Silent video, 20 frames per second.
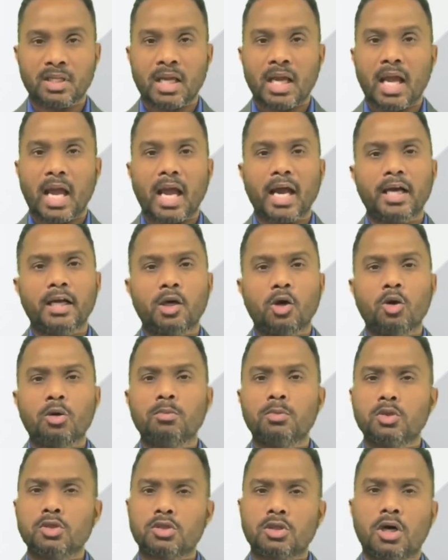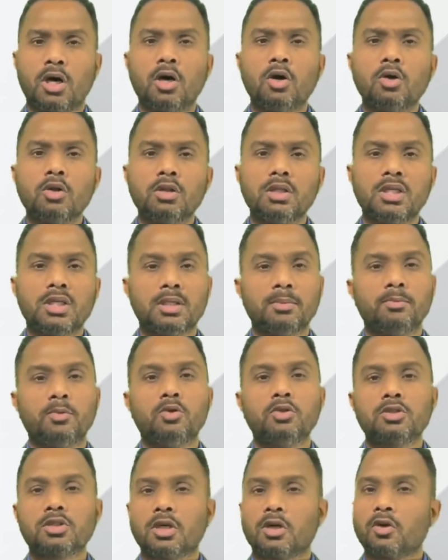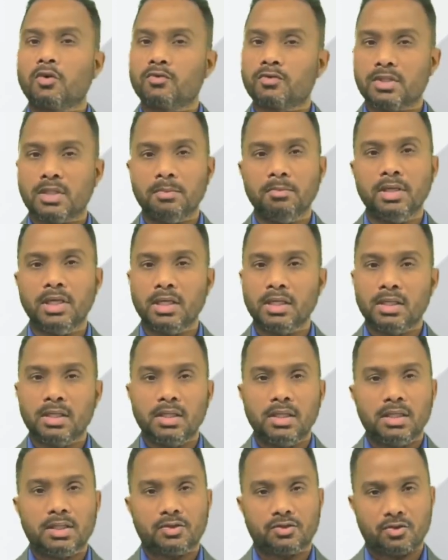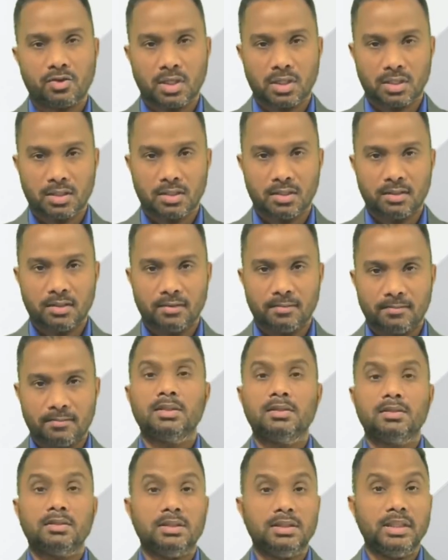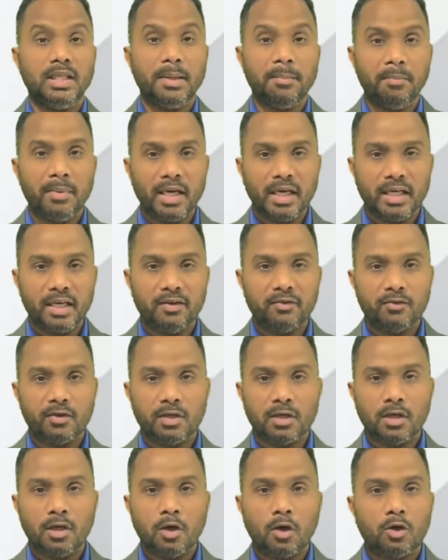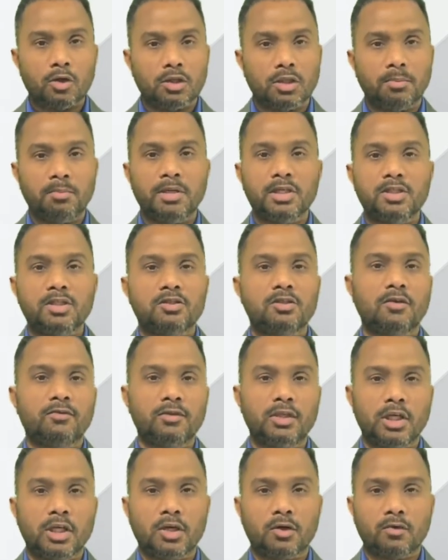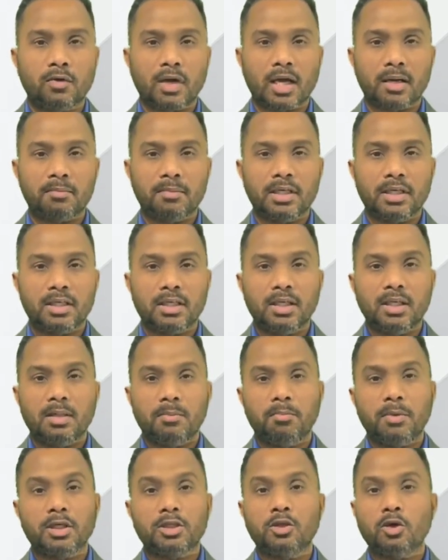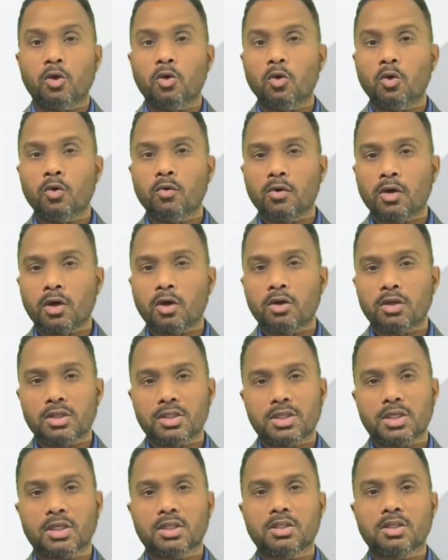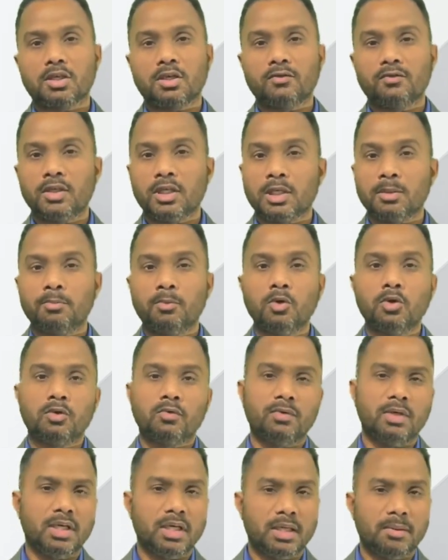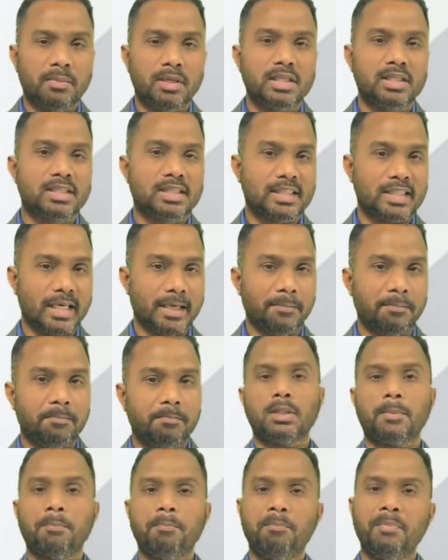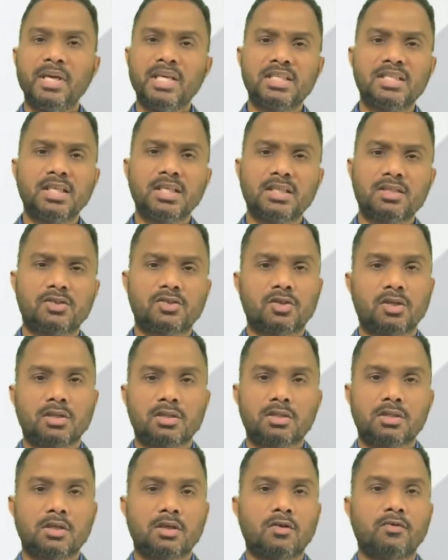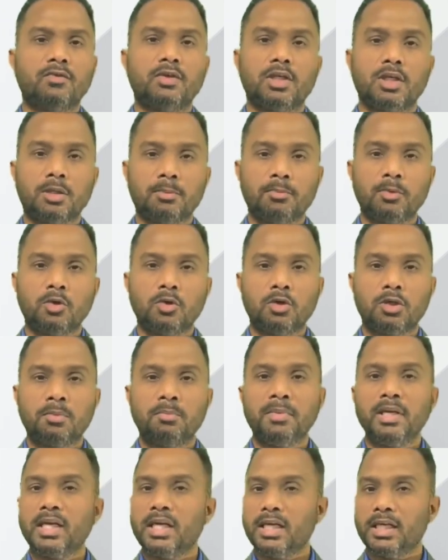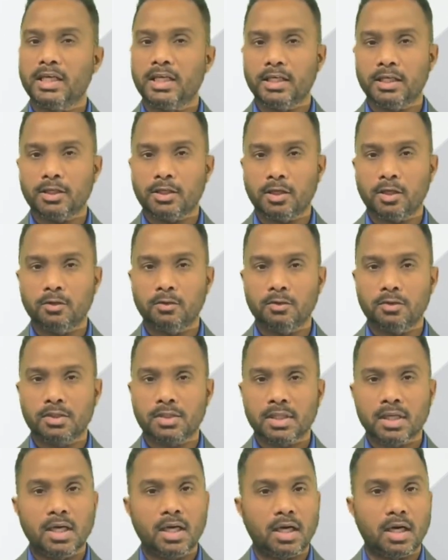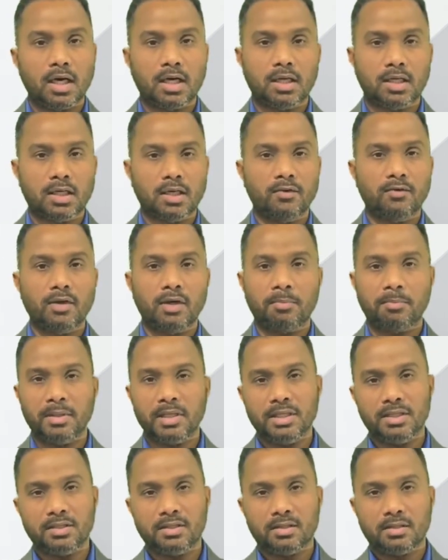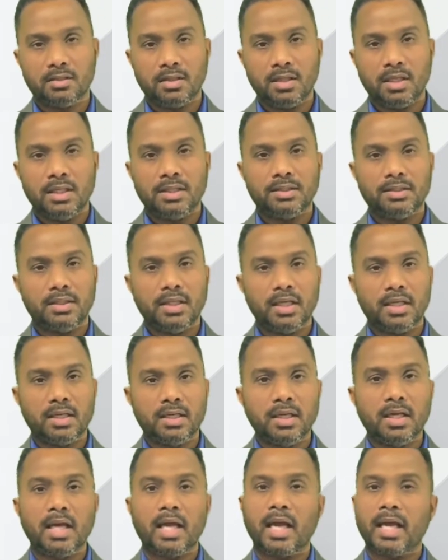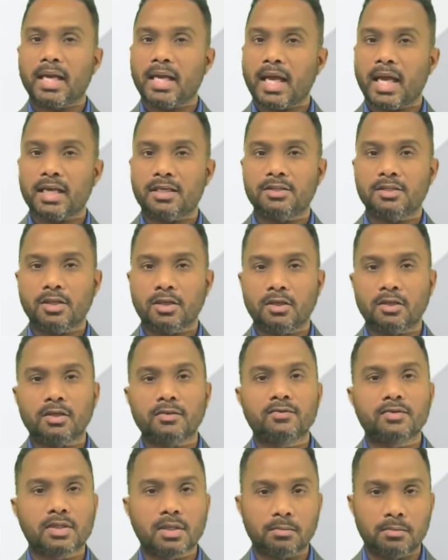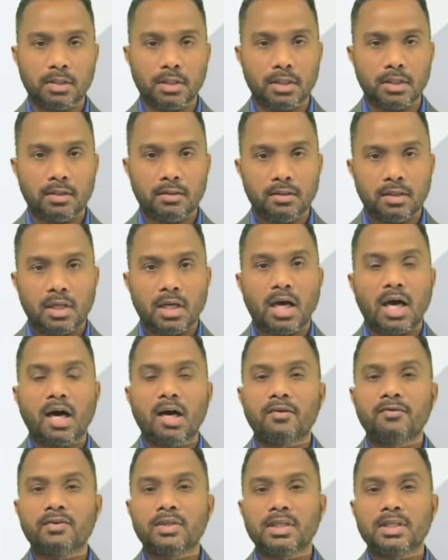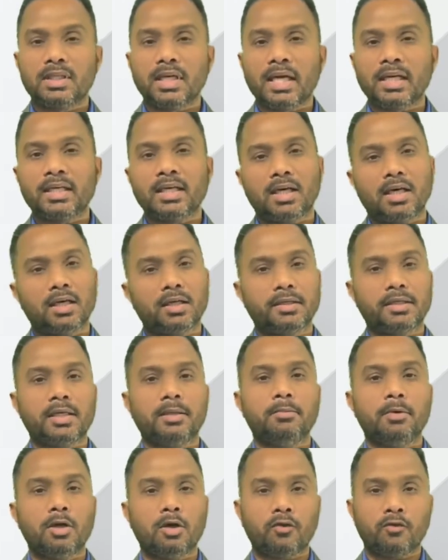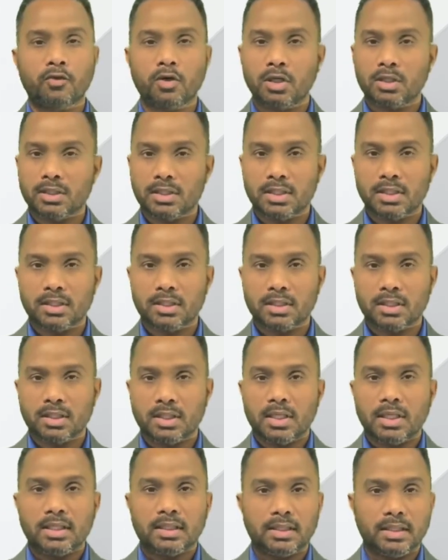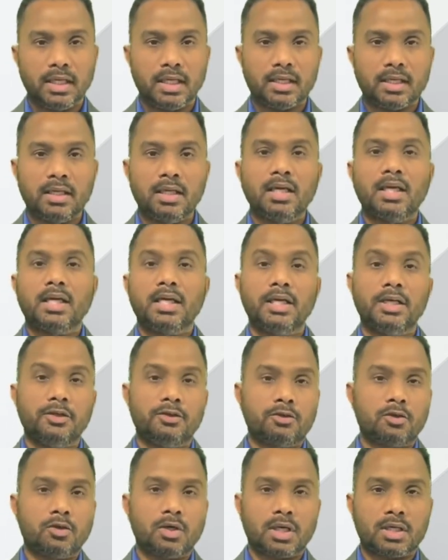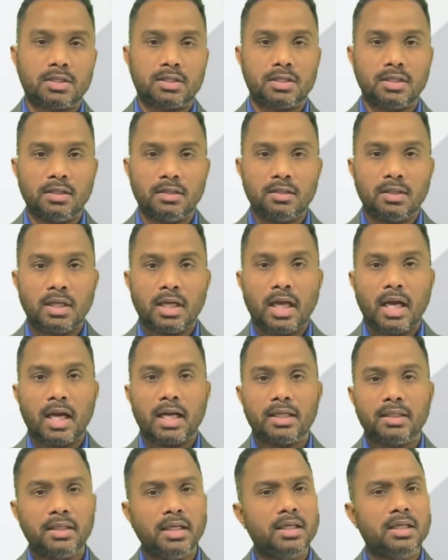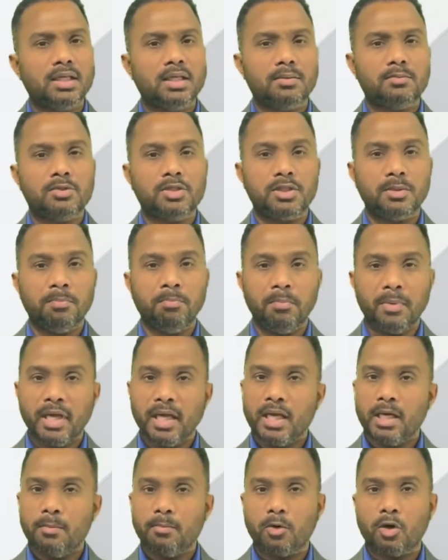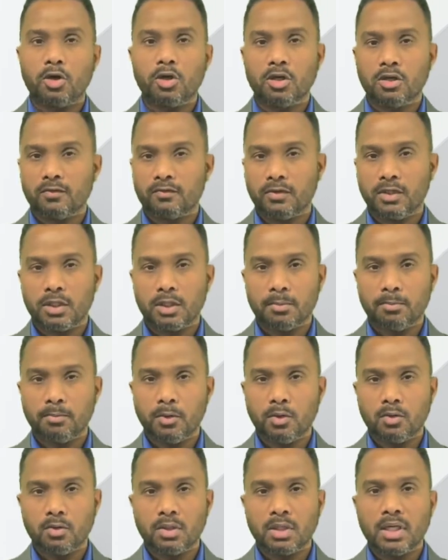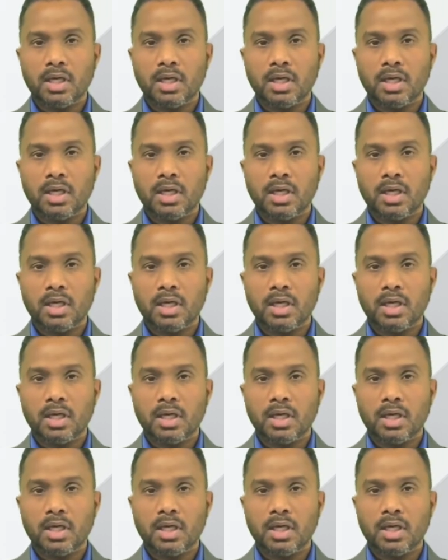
and almost all the reports are of similar structure. They may differ on the basis of the requirement, but the overall structure of the report will remain same. The basic structure of a report mainly includes a cover page, then an executive summary, after that a table of content, then introduction, and then comes the main body of the report,